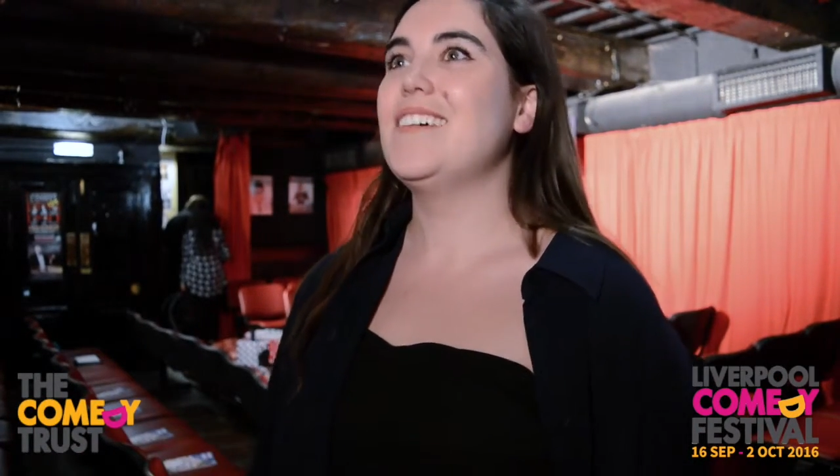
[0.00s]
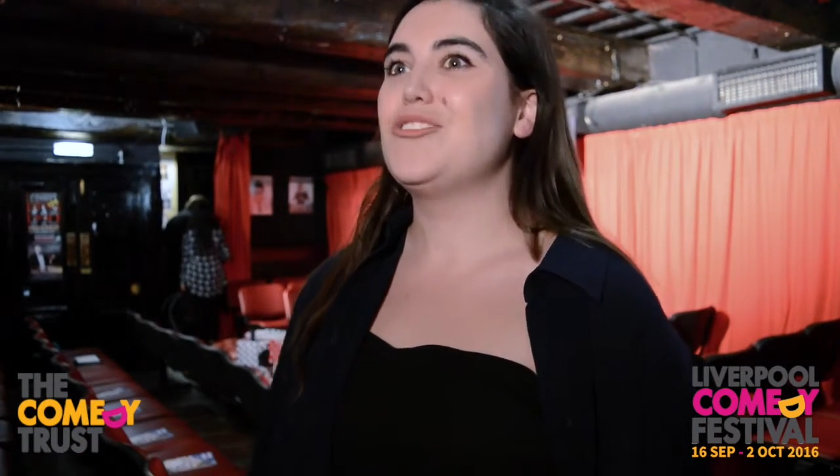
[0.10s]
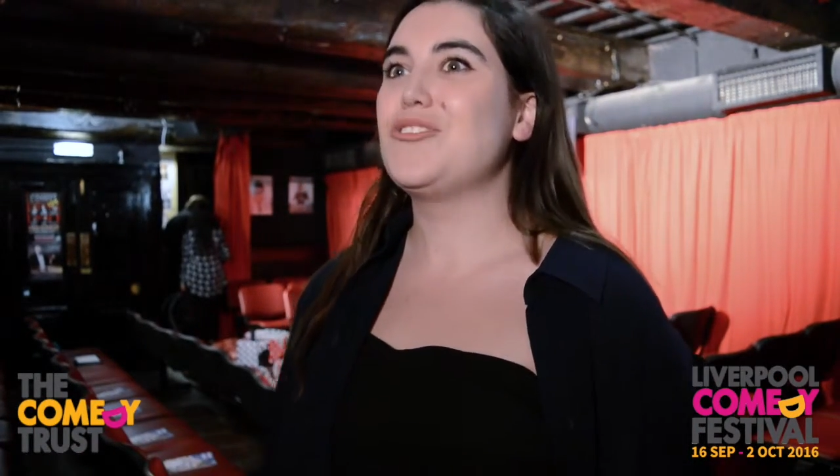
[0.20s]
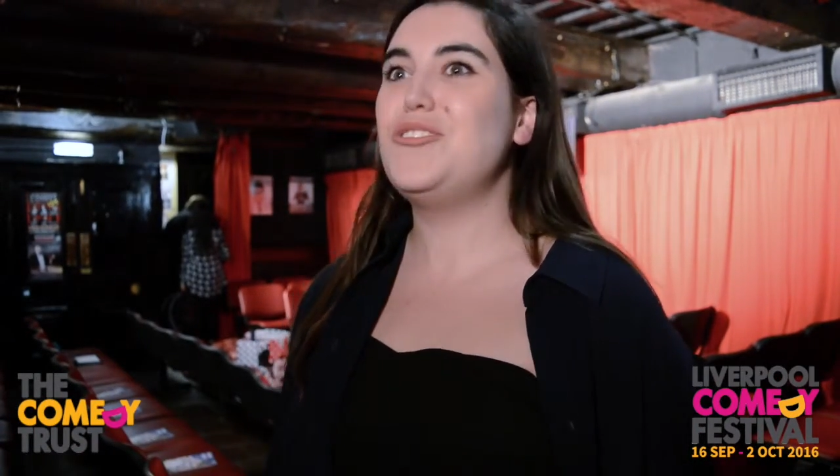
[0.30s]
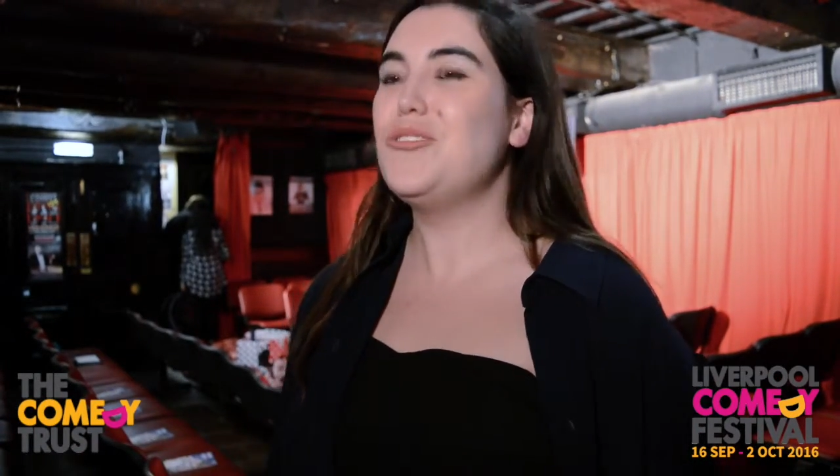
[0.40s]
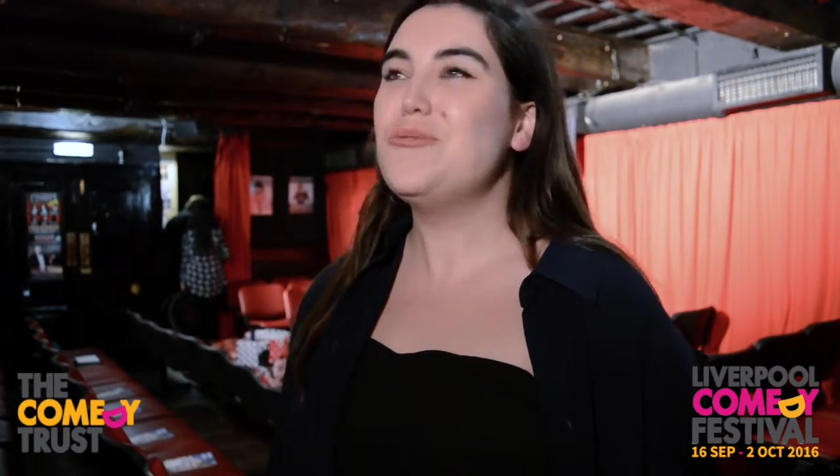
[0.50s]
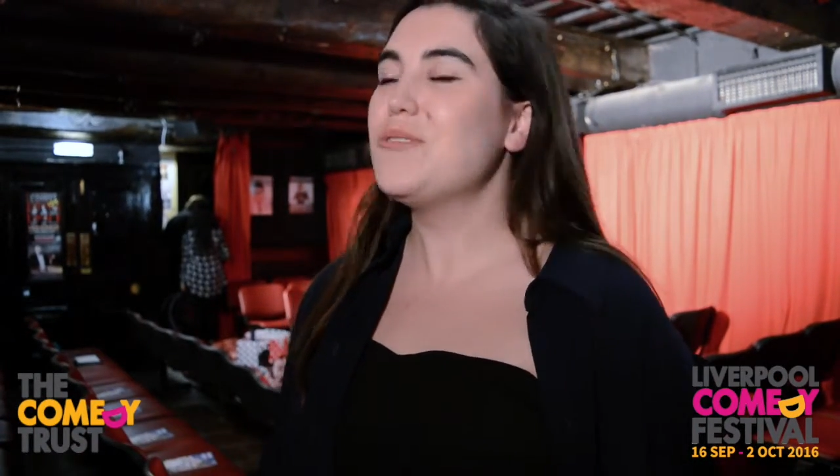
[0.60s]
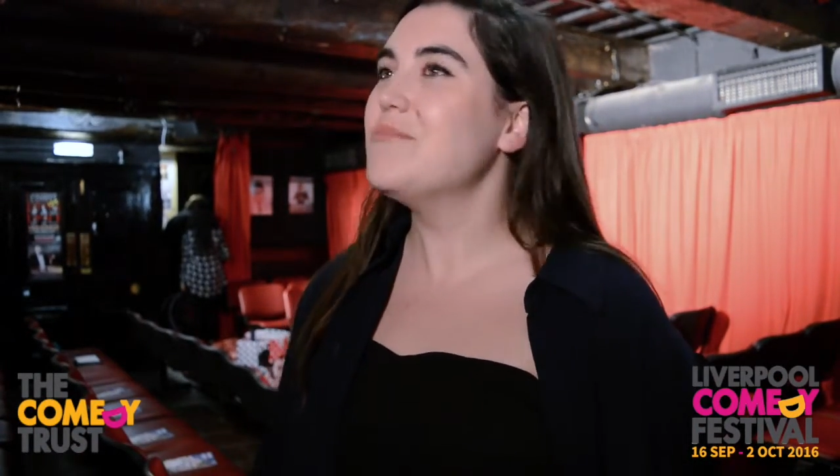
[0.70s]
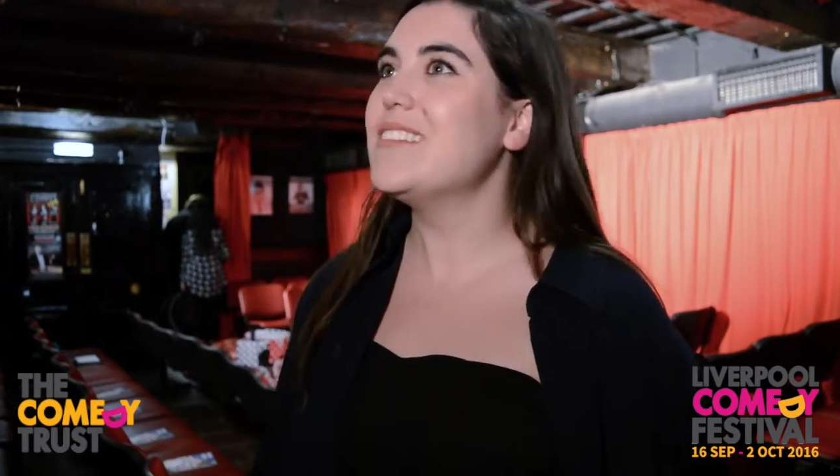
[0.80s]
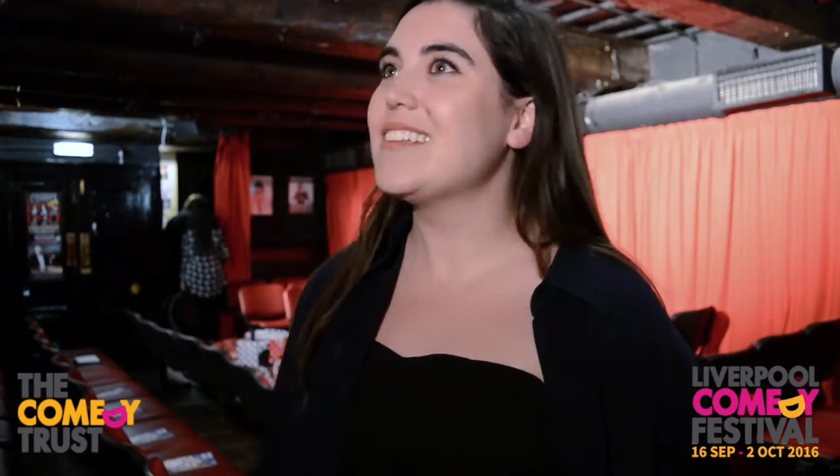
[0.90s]
just do
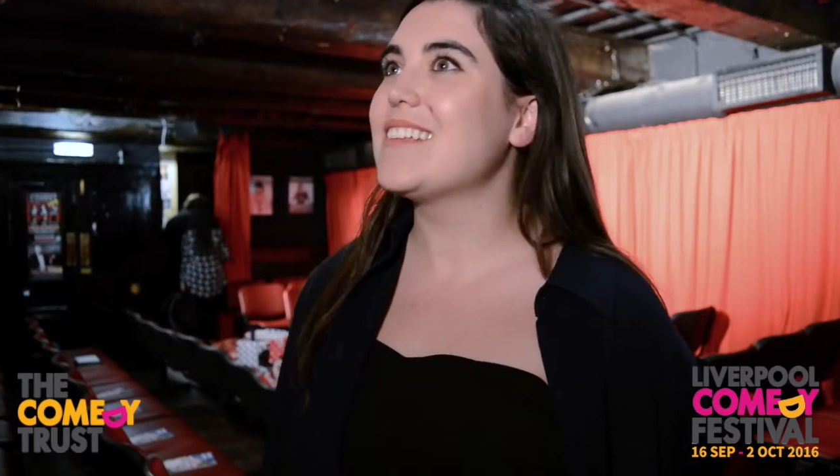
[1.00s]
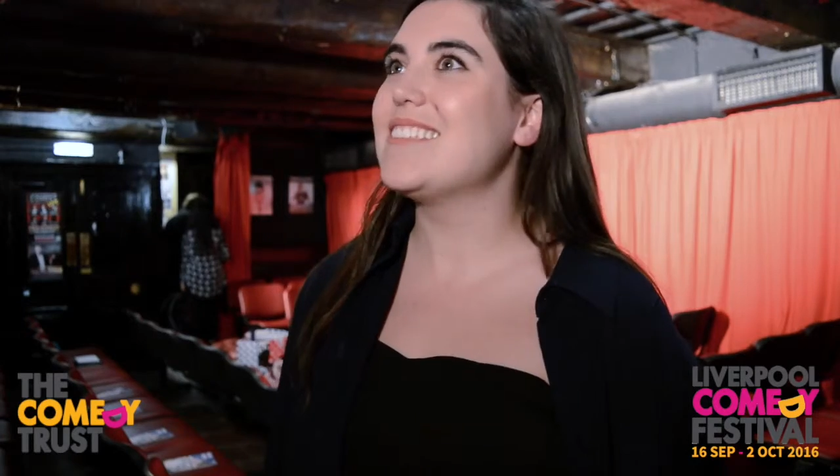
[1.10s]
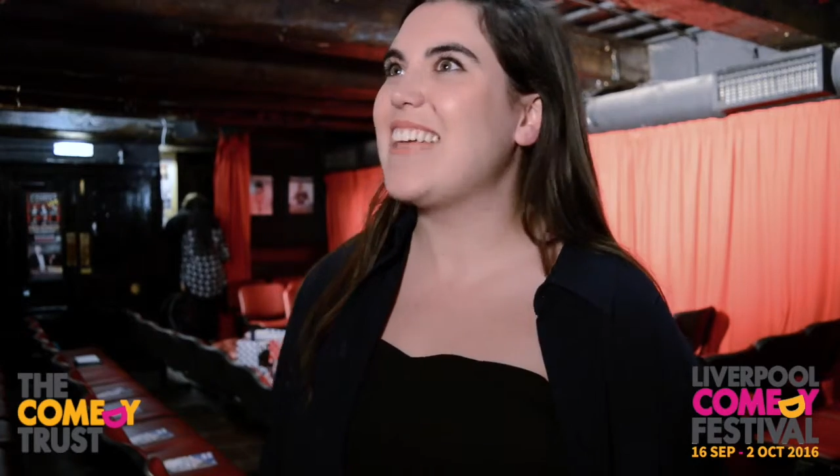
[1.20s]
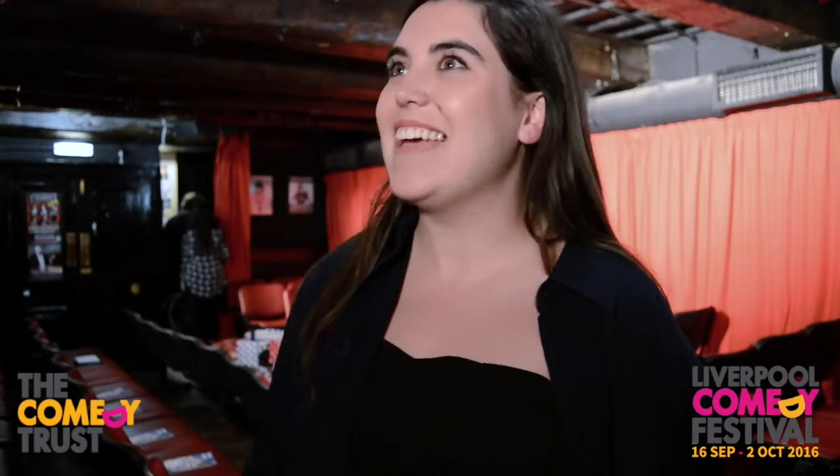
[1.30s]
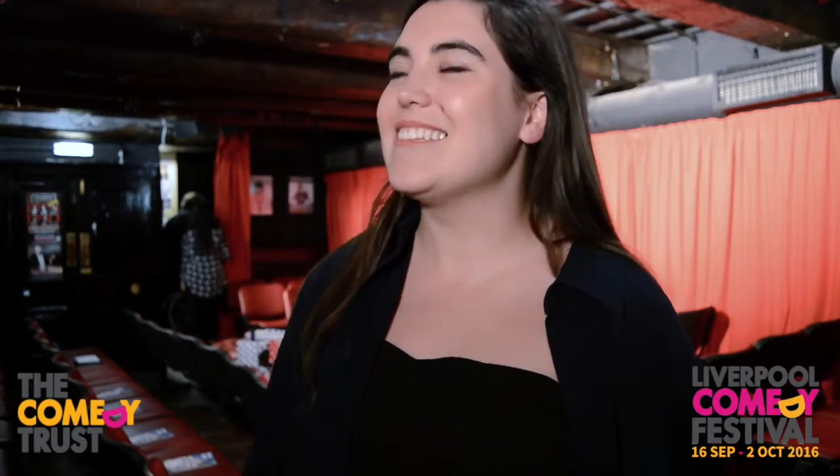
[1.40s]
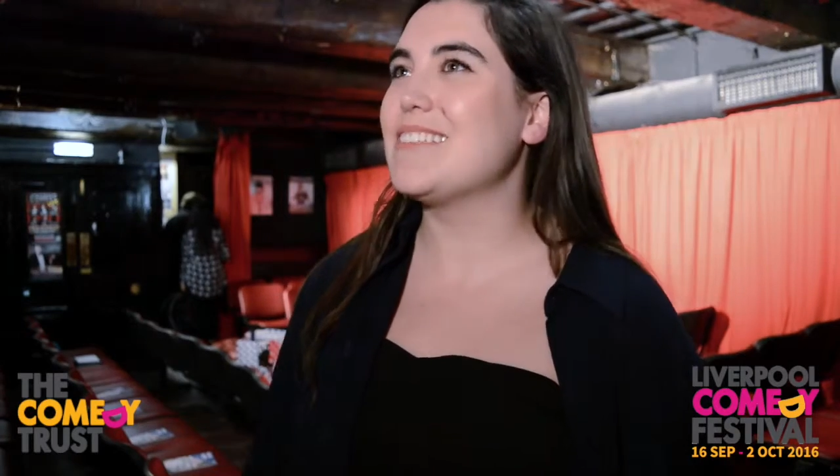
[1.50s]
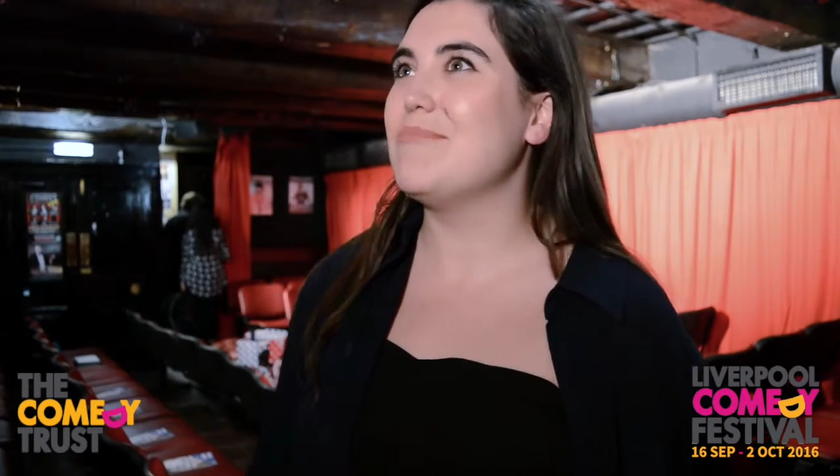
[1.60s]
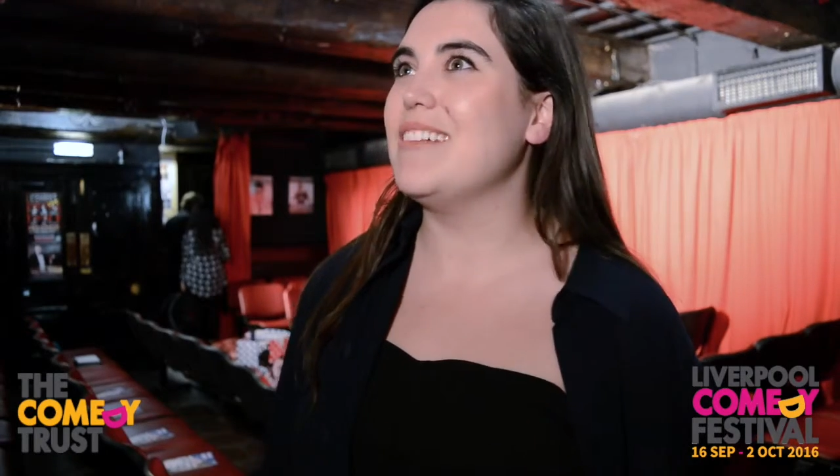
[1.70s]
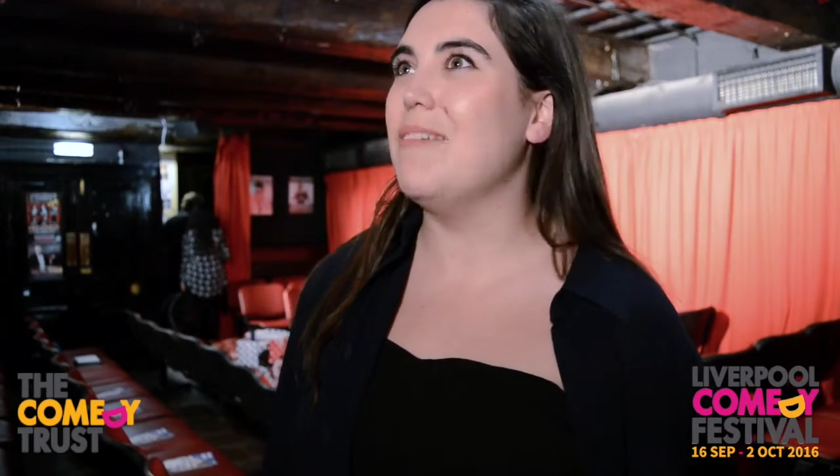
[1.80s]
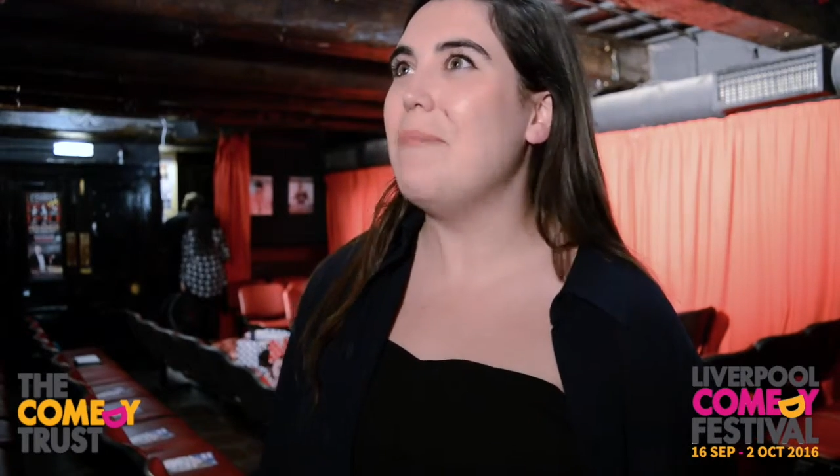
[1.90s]
something that scares them
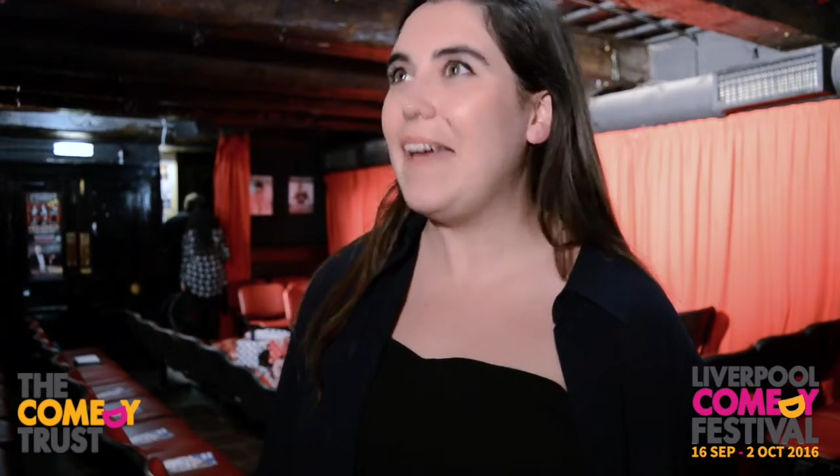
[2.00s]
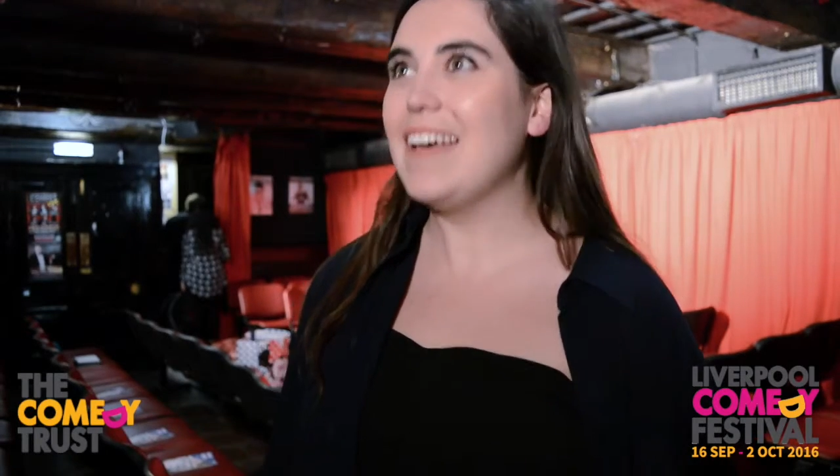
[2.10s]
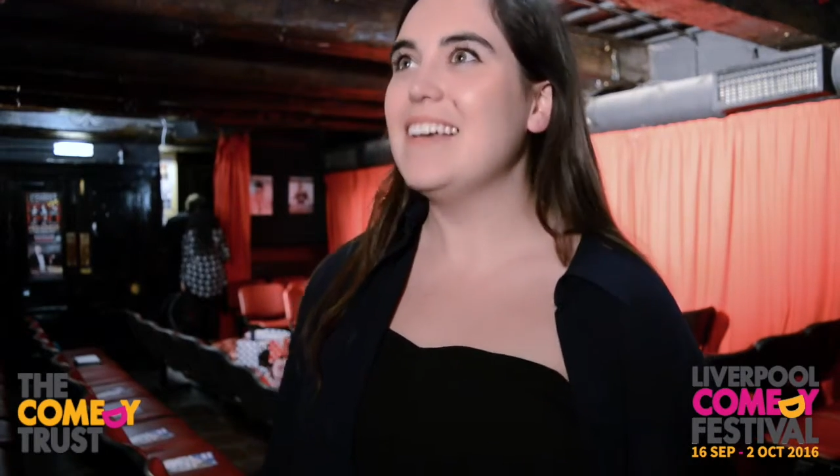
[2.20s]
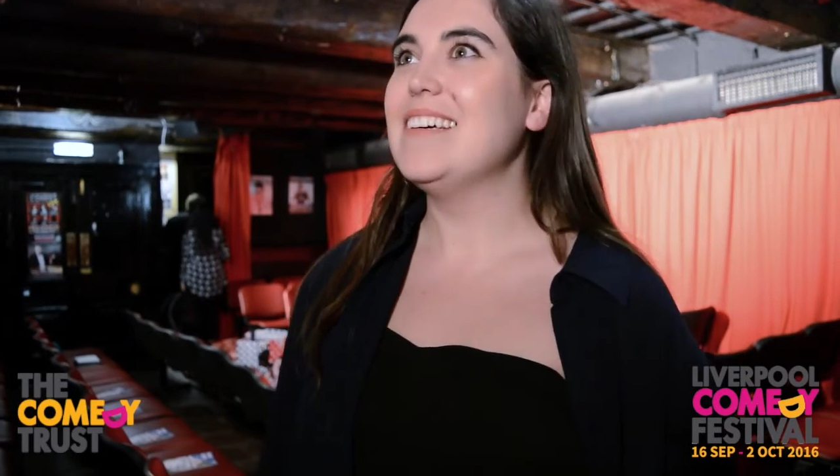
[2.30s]
a little bit,